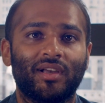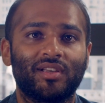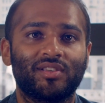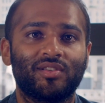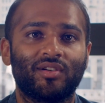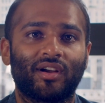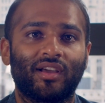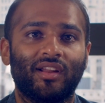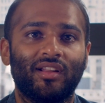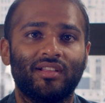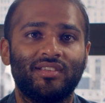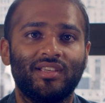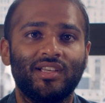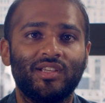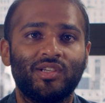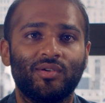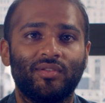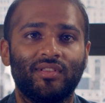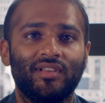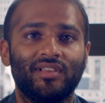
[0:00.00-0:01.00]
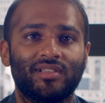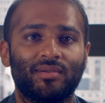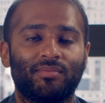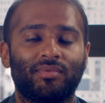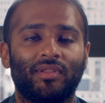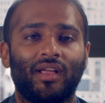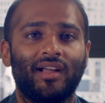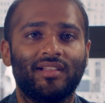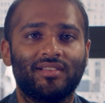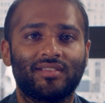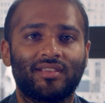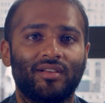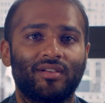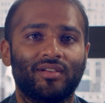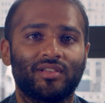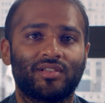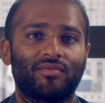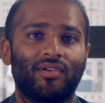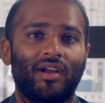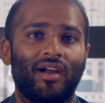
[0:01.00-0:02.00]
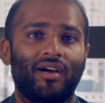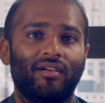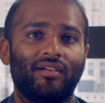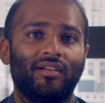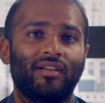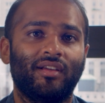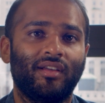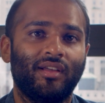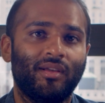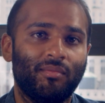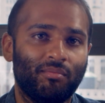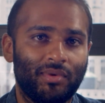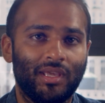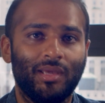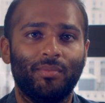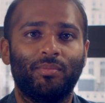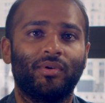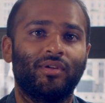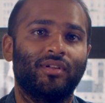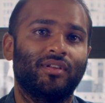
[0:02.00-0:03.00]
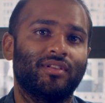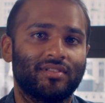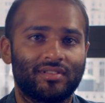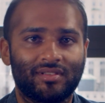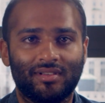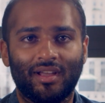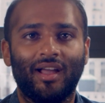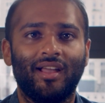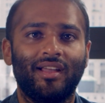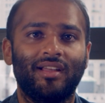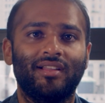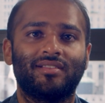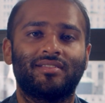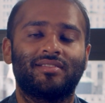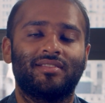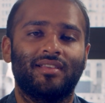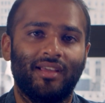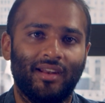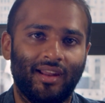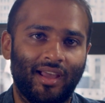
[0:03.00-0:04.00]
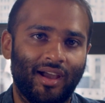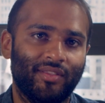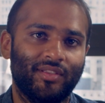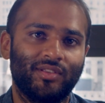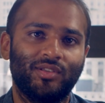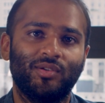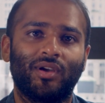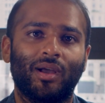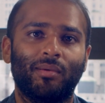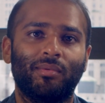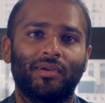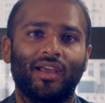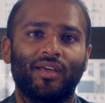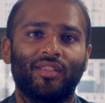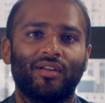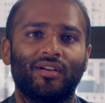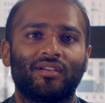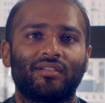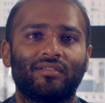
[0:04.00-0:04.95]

because they're going to teach you these applied skills around people, science, and how the two come together.